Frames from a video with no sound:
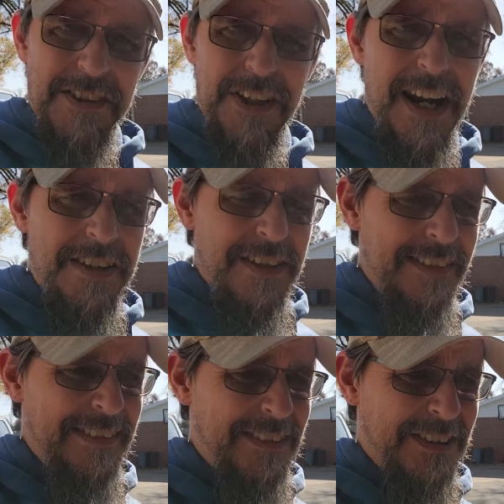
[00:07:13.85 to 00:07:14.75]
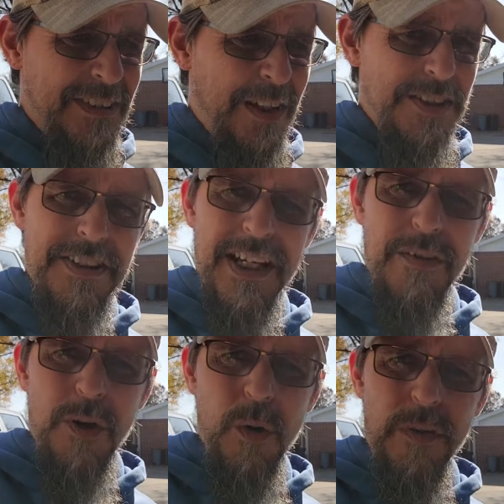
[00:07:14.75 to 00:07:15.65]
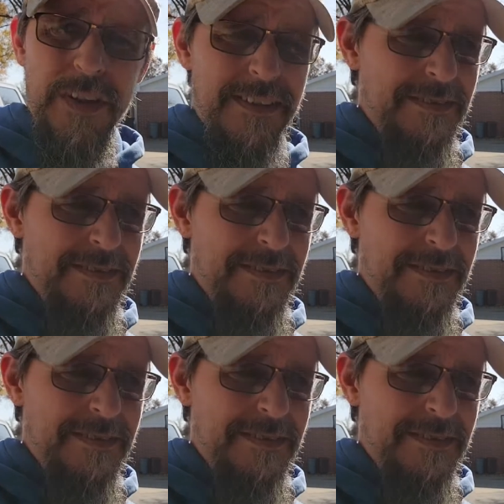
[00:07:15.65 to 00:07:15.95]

change it, so I just got to roll with it.